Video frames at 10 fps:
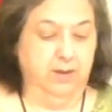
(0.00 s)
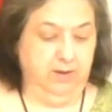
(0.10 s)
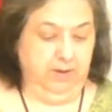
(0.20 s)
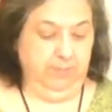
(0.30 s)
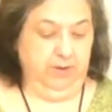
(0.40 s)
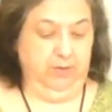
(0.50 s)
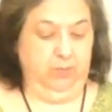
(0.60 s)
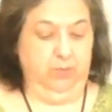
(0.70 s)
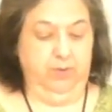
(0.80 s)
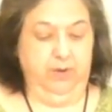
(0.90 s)
I'm not going to
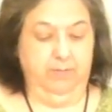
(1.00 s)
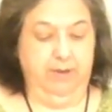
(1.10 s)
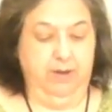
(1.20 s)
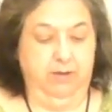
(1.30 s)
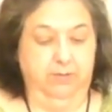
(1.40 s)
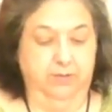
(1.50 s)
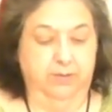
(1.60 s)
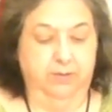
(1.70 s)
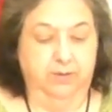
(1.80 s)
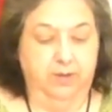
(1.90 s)
worry about
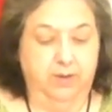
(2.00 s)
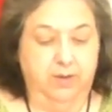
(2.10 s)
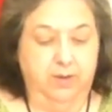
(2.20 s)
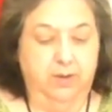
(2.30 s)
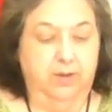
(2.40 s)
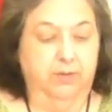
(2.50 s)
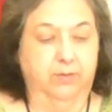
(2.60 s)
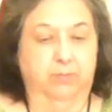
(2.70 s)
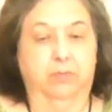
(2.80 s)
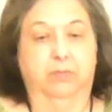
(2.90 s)

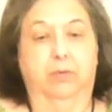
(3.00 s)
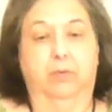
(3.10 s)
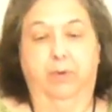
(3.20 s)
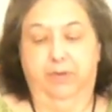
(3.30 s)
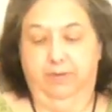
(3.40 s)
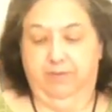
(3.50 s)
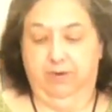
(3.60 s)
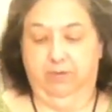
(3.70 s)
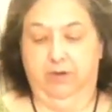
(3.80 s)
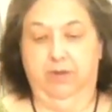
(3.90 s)
the width of it
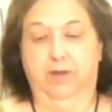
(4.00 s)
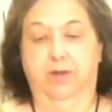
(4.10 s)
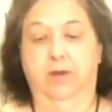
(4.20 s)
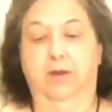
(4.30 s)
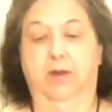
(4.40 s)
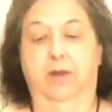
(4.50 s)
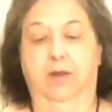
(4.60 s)
or anything.